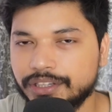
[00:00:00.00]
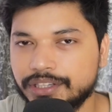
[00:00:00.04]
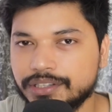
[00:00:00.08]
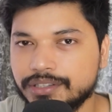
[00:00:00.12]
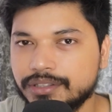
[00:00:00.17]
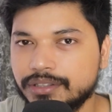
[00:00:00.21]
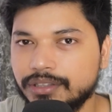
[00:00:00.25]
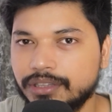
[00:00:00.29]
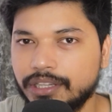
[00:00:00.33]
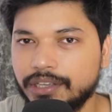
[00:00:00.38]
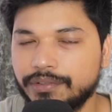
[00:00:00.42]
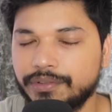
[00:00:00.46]
this
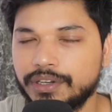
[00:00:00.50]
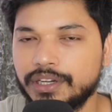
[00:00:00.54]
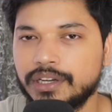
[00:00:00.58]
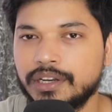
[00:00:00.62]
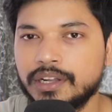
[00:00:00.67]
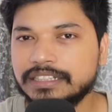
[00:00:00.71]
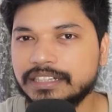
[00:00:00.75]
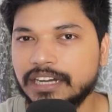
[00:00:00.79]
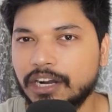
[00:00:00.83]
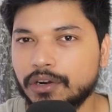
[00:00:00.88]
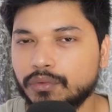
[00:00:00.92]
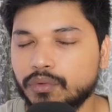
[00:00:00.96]
they will
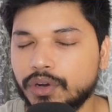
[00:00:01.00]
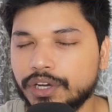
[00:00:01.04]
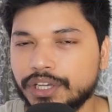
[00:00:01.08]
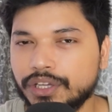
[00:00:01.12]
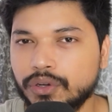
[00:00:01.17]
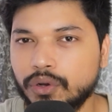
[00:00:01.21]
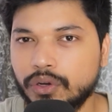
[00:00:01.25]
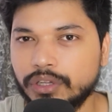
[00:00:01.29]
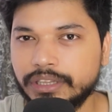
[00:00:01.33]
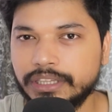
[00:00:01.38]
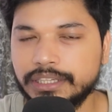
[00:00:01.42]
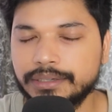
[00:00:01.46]
start working
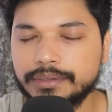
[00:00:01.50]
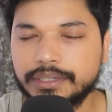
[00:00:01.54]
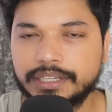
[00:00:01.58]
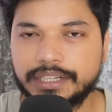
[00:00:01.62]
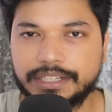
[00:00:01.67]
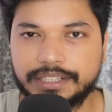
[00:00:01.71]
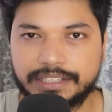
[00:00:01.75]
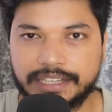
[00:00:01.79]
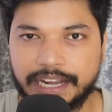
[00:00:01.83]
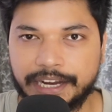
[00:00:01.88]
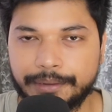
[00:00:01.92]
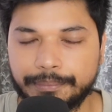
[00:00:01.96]
on the
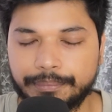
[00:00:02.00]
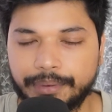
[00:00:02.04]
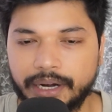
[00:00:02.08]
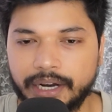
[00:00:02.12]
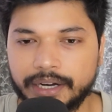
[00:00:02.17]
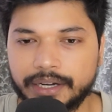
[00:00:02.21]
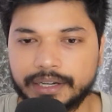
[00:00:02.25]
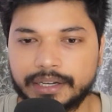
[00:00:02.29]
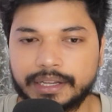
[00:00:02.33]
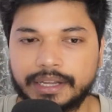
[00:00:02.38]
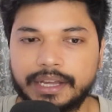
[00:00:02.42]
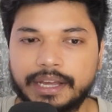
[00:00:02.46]
design
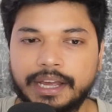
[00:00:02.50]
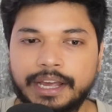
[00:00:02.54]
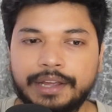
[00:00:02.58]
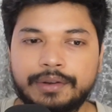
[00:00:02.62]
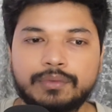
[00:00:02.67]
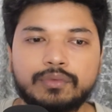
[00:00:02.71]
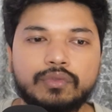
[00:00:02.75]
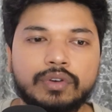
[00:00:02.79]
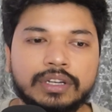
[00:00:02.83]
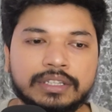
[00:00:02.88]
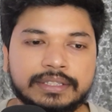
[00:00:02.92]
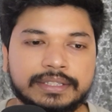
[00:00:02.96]
part.
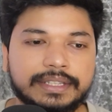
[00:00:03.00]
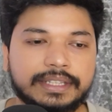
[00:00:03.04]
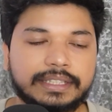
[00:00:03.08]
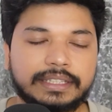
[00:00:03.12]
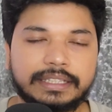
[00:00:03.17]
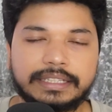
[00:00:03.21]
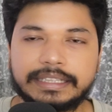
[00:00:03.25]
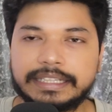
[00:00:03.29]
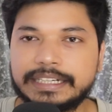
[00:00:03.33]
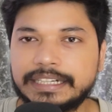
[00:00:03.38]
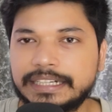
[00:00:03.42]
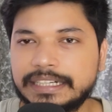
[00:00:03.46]
And once
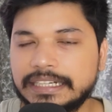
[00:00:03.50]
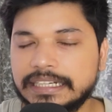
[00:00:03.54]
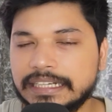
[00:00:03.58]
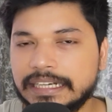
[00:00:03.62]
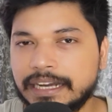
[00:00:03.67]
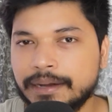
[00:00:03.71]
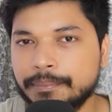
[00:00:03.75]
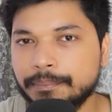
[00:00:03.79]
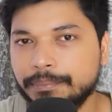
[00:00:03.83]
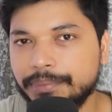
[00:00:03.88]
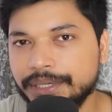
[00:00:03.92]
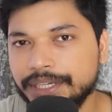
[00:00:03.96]
they
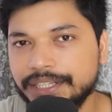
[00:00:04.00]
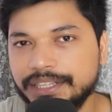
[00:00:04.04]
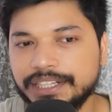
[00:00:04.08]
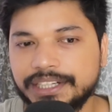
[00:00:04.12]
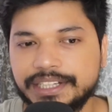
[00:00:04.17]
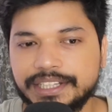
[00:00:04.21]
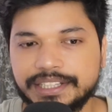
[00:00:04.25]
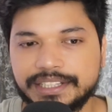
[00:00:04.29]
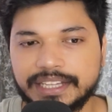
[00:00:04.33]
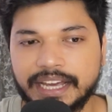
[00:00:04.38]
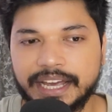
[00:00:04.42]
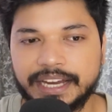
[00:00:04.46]
complete the
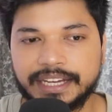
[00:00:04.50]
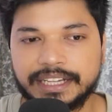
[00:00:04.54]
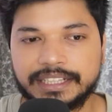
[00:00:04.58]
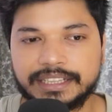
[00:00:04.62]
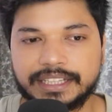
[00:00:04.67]
designing